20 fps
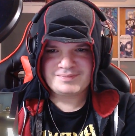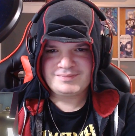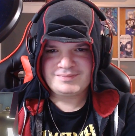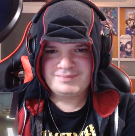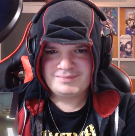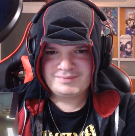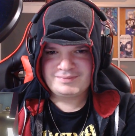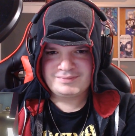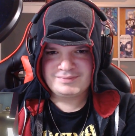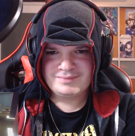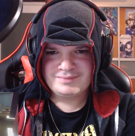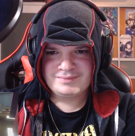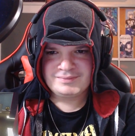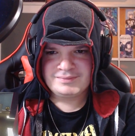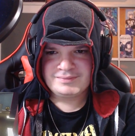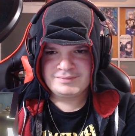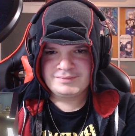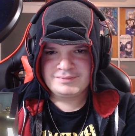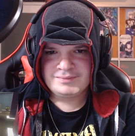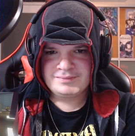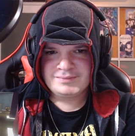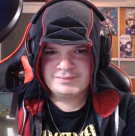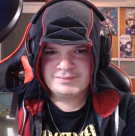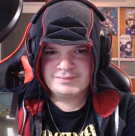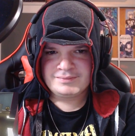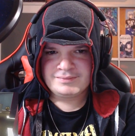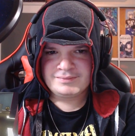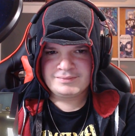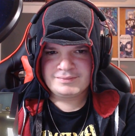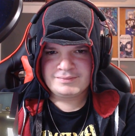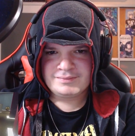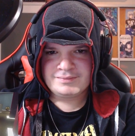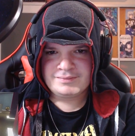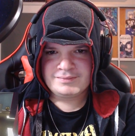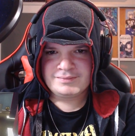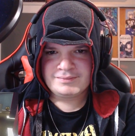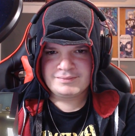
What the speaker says: (silence)